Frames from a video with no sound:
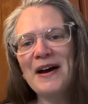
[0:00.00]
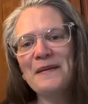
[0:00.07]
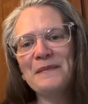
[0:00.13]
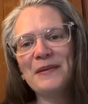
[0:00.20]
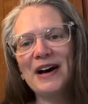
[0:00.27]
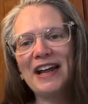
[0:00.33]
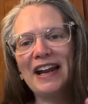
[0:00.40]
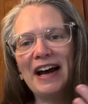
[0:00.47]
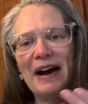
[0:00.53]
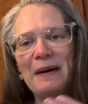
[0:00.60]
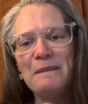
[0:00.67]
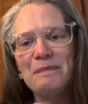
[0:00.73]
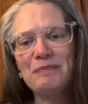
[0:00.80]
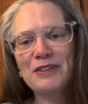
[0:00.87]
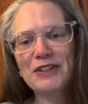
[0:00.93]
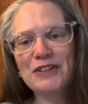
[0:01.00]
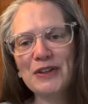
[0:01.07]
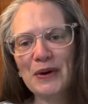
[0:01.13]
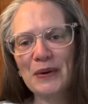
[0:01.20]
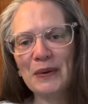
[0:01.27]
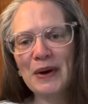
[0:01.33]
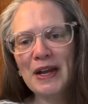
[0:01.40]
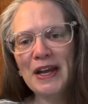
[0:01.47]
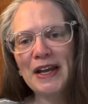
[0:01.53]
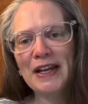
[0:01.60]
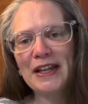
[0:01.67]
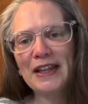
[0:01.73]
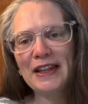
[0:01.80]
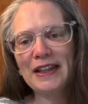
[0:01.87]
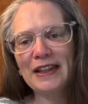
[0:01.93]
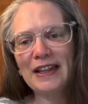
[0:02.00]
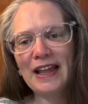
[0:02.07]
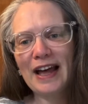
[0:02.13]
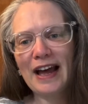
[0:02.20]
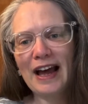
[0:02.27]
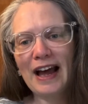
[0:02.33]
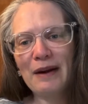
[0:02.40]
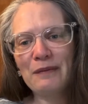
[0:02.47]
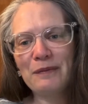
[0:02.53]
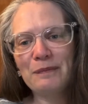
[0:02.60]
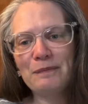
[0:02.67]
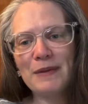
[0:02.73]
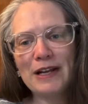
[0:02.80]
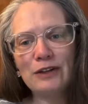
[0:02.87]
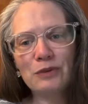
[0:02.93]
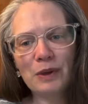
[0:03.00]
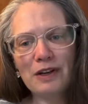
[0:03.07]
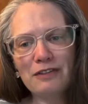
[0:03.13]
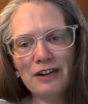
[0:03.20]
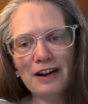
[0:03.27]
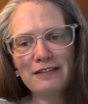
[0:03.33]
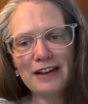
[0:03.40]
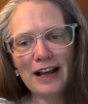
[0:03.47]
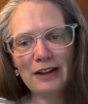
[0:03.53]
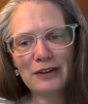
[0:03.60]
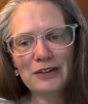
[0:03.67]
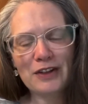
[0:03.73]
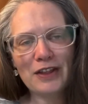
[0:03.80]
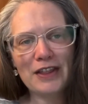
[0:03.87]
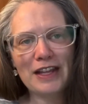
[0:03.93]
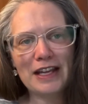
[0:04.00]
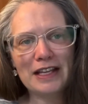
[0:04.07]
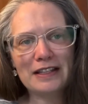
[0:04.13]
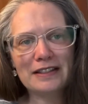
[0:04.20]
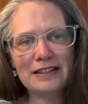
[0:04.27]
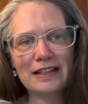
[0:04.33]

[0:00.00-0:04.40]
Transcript: But so I made $25 on this.